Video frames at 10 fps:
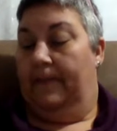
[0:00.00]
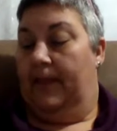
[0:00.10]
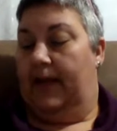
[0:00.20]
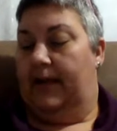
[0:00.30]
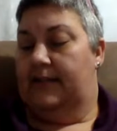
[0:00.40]

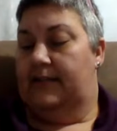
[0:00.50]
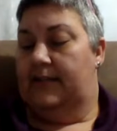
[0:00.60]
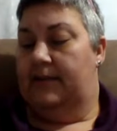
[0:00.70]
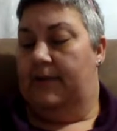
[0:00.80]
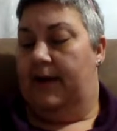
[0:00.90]
I could
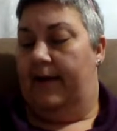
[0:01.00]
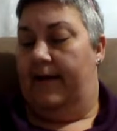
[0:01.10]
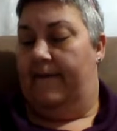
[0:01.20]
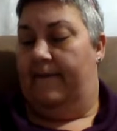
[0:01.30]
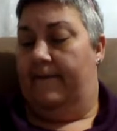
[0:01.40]
see my
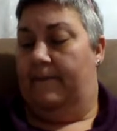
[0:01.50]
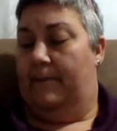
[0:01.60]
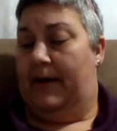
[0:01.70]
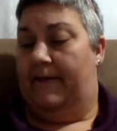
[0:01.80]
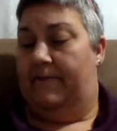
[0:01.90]

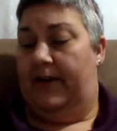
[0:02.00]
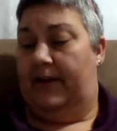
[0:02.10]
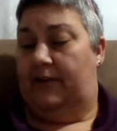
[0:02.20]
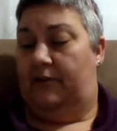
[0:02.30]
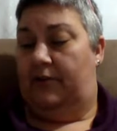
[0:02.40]

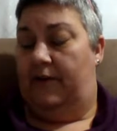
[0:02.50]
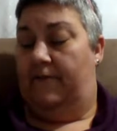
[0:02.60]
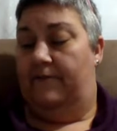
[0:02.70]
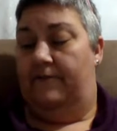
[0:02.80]
effect on her